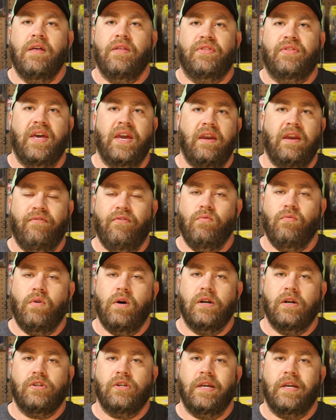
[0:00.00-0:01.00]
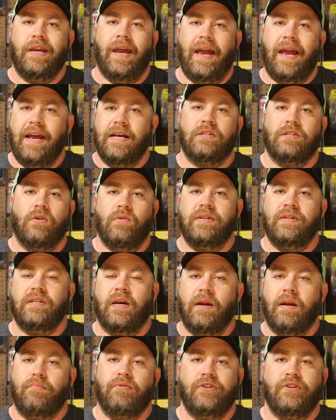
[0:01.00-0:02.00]
Thank you for watching. As always,
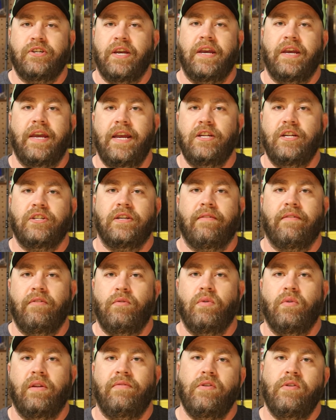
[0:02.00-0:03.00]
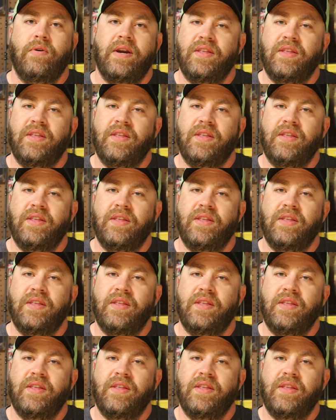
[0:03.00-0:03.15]
I appreciate each and every one of you.